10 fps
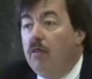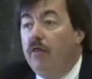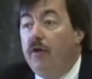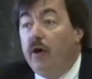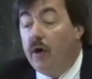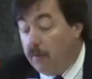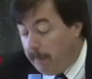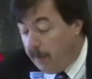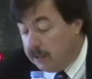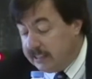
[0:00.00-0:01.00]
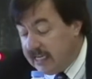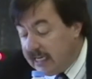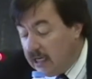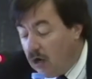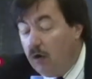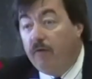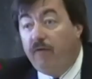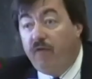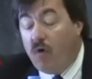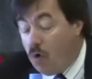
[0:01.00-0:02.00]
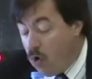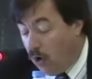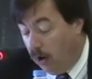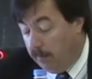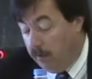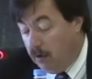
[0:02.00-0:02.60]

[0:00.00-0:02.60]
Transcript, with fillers: Their particular form